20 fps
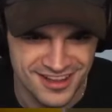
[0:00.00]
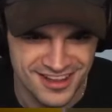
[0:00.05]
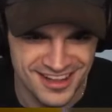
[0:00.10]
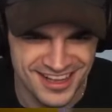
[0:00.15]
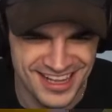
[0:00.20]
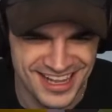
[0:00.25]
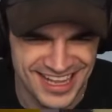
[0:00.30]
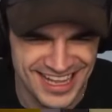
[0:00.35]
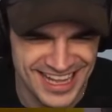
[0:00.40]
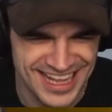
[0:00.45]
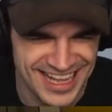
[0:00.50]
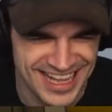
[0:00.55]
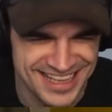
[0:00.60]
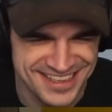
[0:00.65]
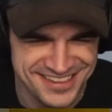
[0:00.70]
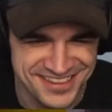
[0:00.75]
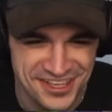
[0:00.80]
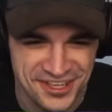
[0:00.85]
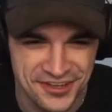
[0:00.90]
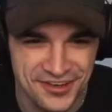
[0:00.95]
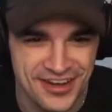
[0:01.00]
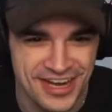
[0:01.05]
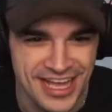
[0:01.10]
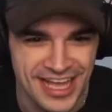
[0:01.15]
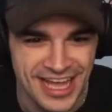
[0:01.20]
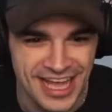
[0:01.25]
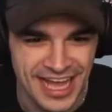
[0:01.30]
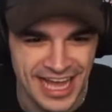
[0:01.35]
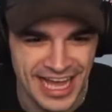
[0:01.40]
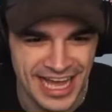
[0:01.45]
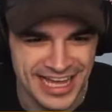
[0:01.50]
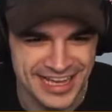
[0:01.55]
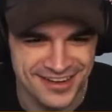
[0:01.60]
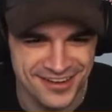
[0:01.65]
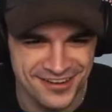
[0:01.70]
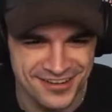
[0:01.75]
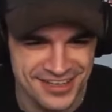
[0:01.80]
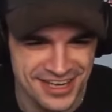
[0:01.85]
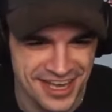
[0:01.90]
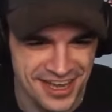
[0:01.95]
Dude, I
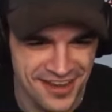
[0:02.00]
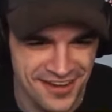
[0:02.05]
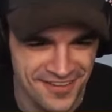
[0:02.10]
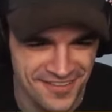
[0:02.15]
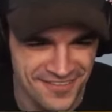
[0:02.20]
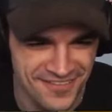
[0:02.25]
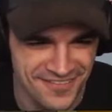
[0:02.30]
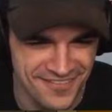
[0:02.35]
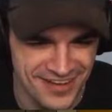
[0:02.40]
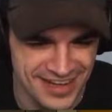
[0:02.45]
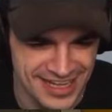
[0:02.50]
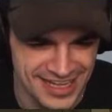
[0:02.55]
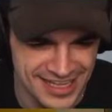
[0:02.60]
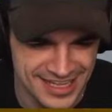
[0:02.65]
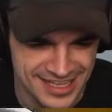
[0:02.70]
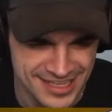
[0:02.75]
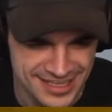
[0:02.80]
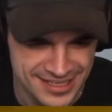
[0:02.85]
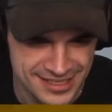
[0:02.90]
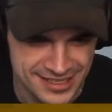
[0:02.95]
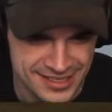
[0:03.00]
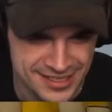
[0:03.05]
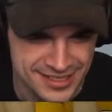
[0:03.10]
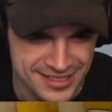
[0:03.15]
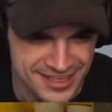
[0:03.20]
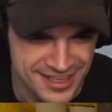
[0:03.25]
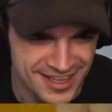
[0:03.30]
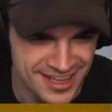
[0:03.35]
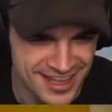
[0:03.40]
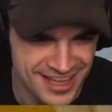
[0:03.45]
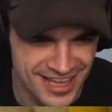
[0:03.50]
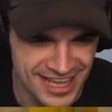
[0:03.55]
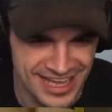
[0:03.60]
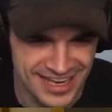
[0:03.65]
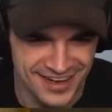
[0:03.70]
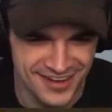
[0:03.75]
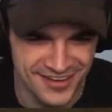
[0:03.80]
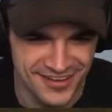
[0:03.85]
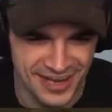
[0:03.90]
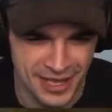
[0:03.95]
don't know. I
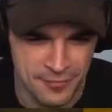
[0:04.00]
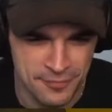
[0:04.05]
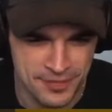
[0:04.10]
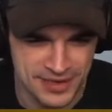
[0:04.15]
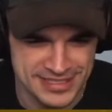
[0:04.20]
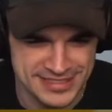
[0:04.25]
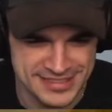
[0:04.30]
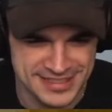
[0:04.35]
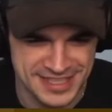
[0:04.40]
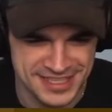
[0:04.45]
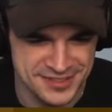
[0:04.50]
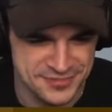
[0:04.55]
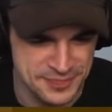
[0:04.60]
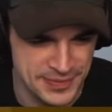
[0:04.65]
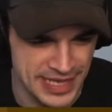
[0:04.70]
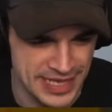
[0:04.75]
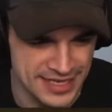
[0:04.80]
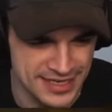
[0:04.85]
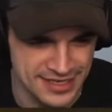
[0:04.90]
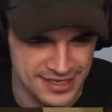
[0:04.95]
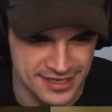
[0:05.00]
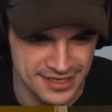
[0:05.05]
don't. I'm pressing this button.